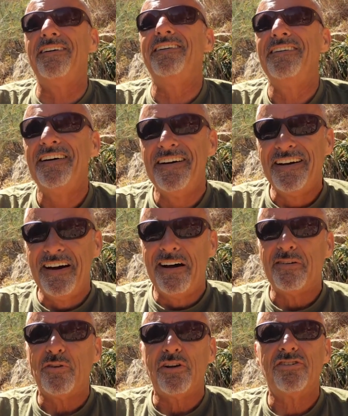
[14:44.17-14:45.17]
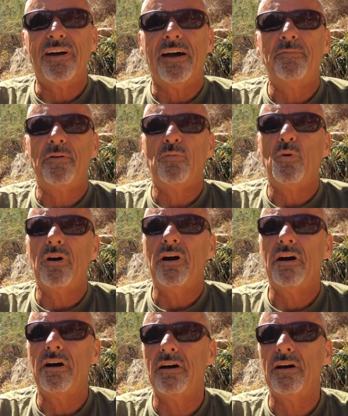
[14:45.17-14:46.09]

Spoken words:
I'm going to try a bit more.